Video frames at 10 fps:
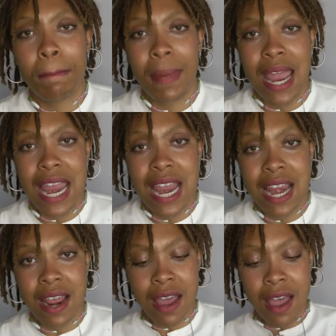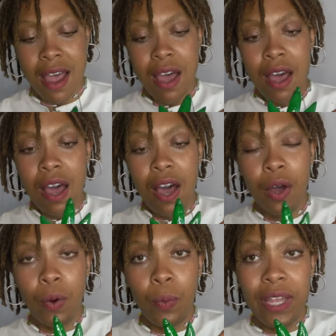made
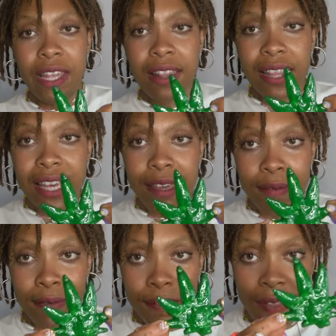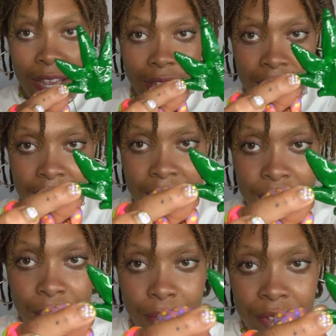a weed leaf that is
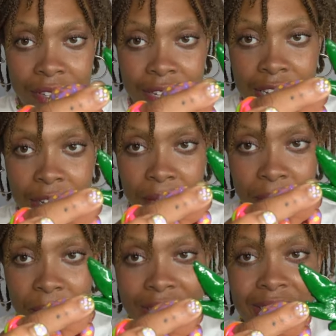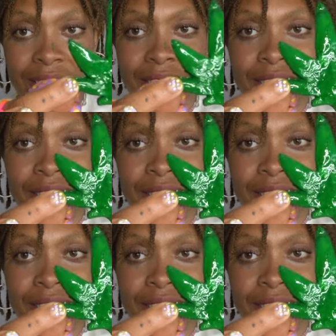still sticky with resin.